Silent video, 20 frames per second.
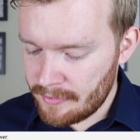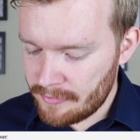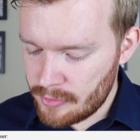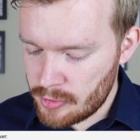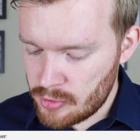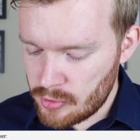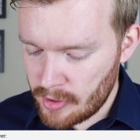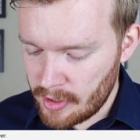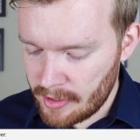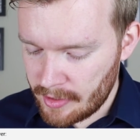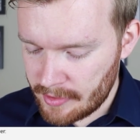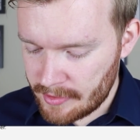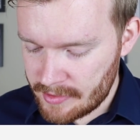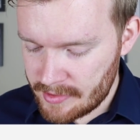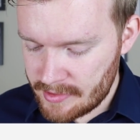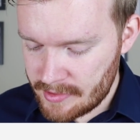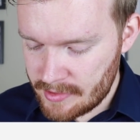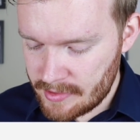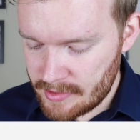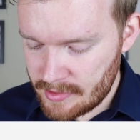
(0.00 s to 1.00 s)
of the
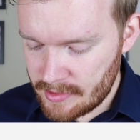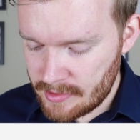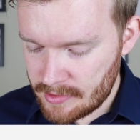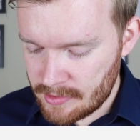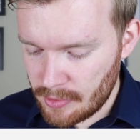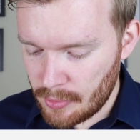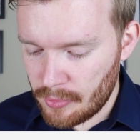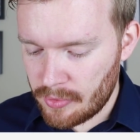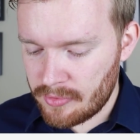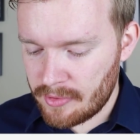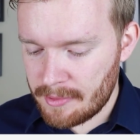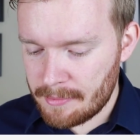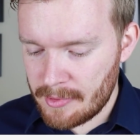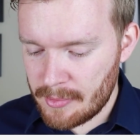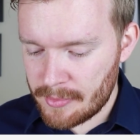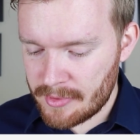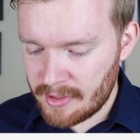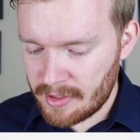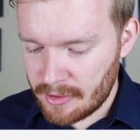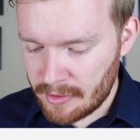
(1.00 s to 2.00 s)
drunks. Don't threaten me
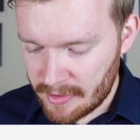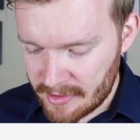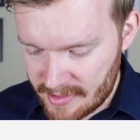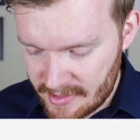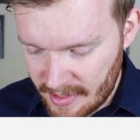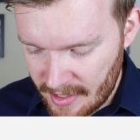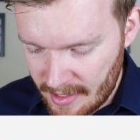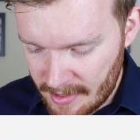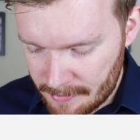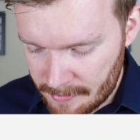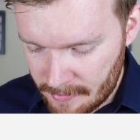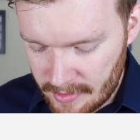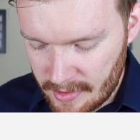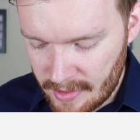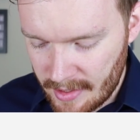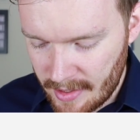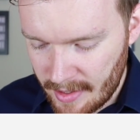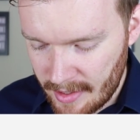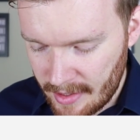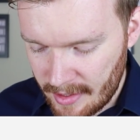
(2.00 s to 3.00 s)
with a good time?
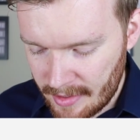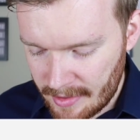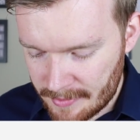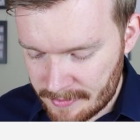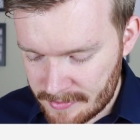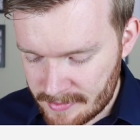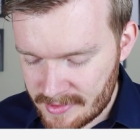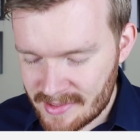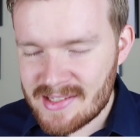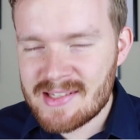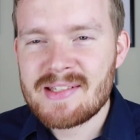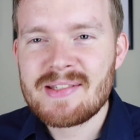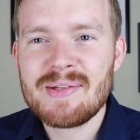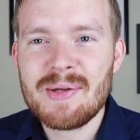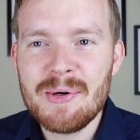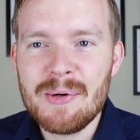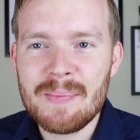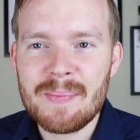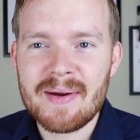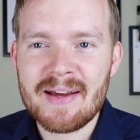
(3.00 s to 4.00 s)
Yeah,
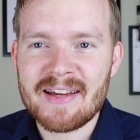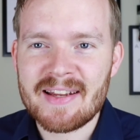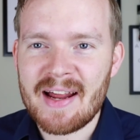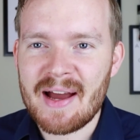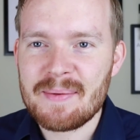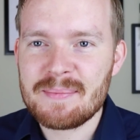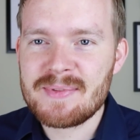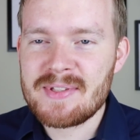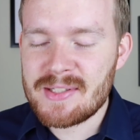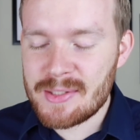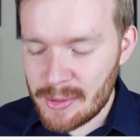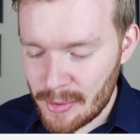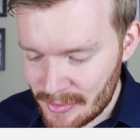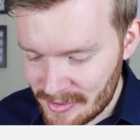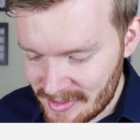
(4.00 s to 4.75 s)
stupid. I'm so